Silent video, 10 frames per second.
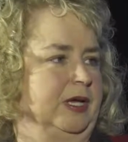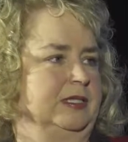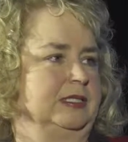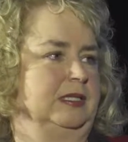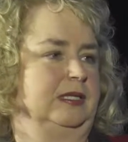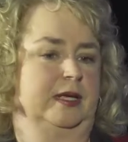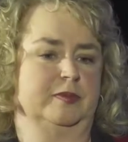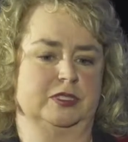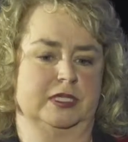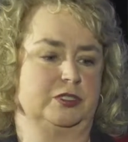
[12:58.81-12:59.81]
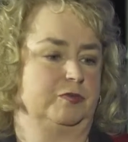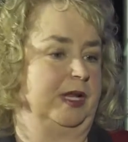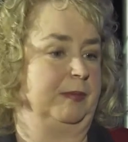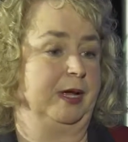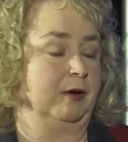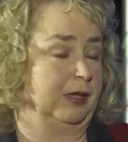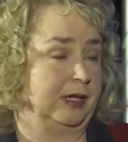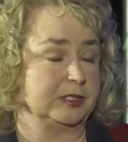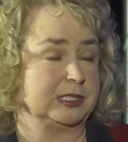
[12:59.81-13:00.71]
because it enables us to run a parallel